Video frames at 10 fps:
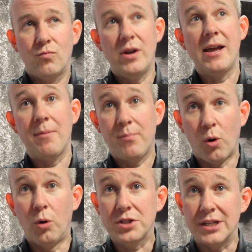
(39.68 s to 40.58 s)

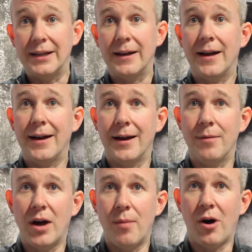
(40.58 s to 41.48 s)
re-importing
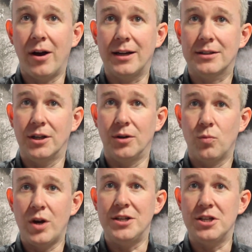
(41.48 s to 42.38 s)
a bike
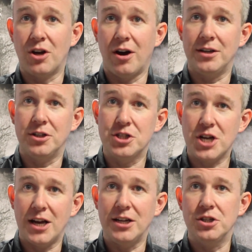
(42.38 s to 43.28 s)
that we designed and
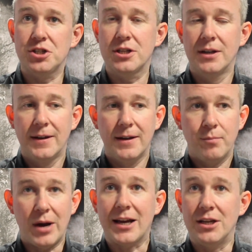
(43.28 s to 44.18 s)
changed
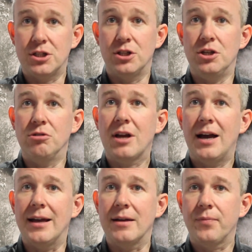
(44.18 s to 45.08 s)
back into the
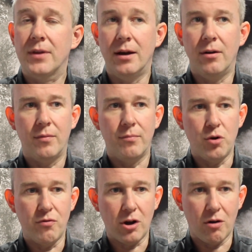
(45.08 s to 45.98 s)
UK.
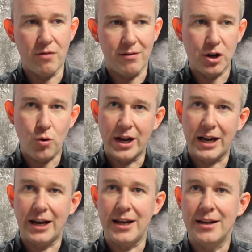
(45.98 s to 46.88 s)
Moving on very
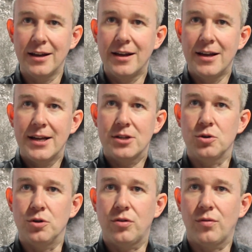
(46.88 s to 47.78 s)
quickly,
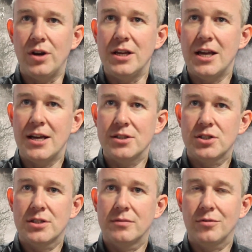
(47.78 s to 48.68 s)
sort of
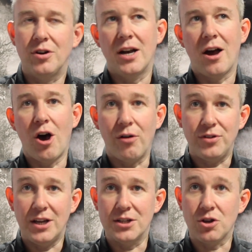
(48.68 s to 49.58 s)

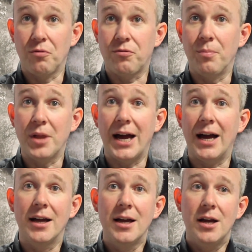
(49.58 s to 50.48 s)
3.5 years on from
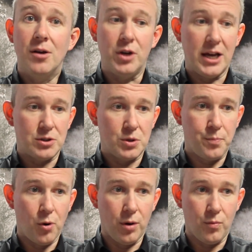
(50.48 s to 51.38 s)
that, we get to the
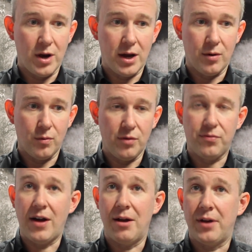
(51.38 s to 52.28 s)
point where
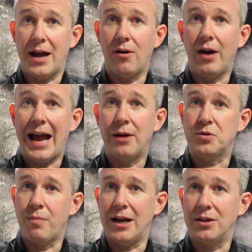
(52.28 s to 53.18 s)
we've found out how
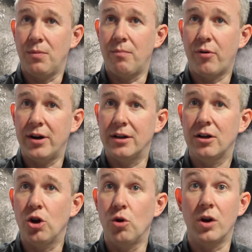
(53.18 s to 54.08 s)
to make them in
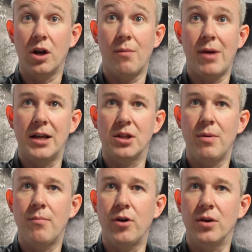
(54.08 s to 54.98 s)
Britain, who we're going to make
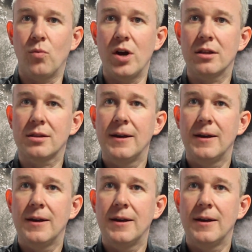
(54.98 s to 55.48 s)
them in Britain with,